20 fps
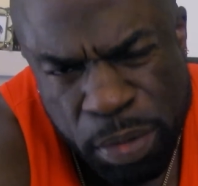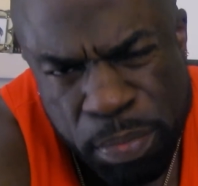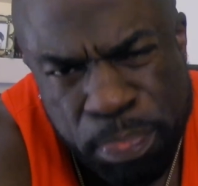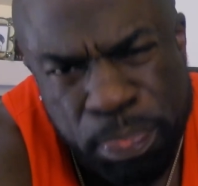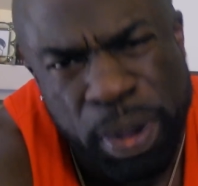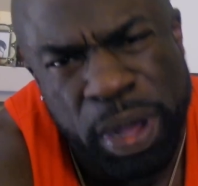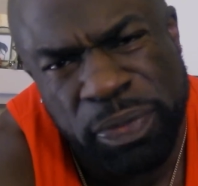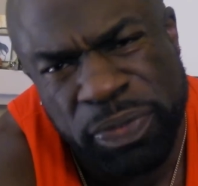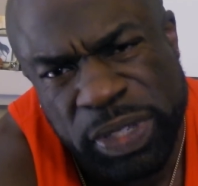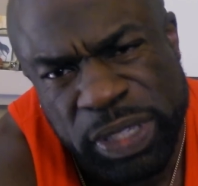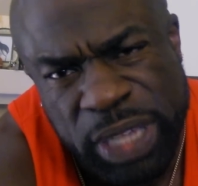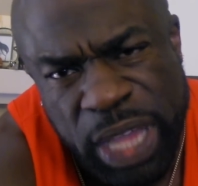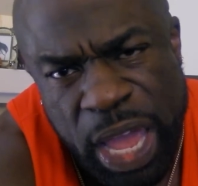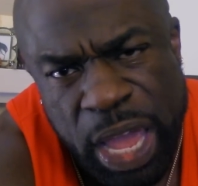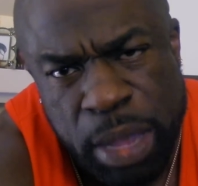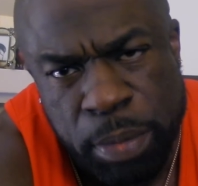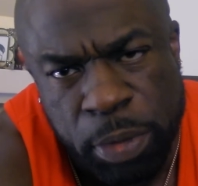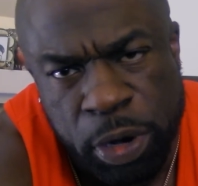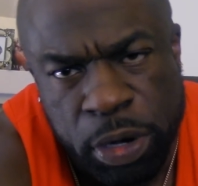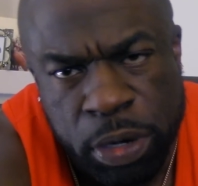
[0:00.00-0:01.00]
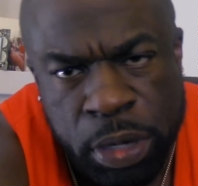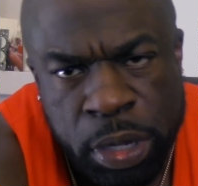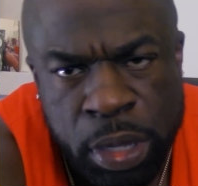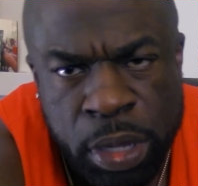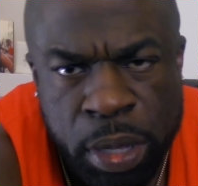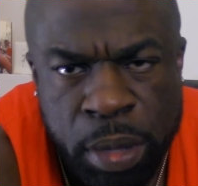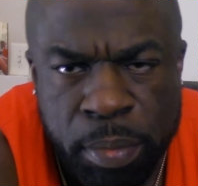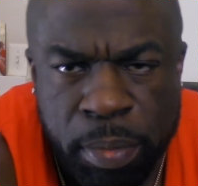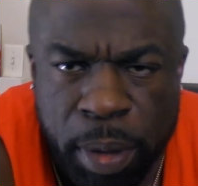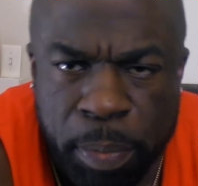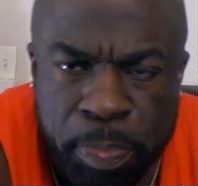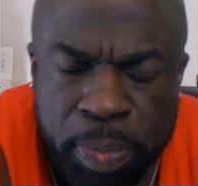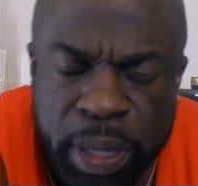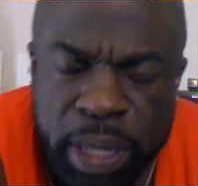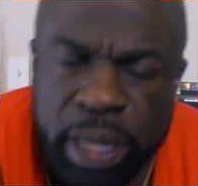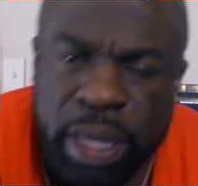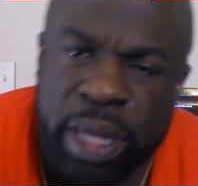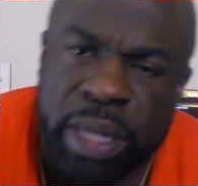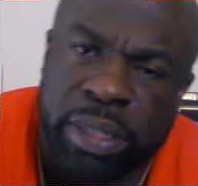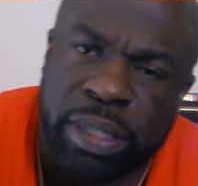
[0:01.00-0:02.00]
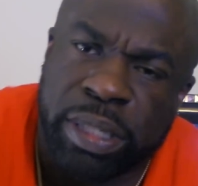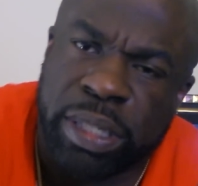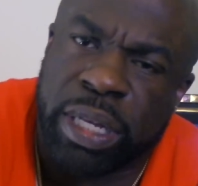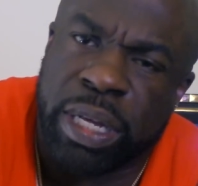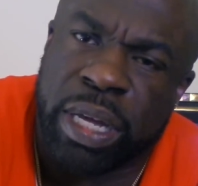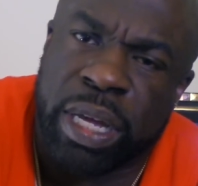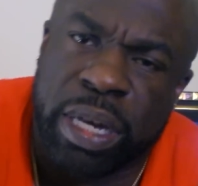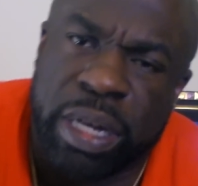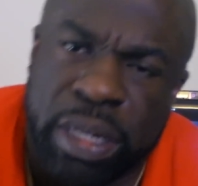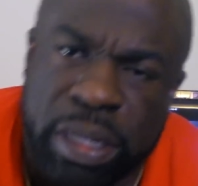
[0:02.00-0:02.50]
Buffest gamer. My P S N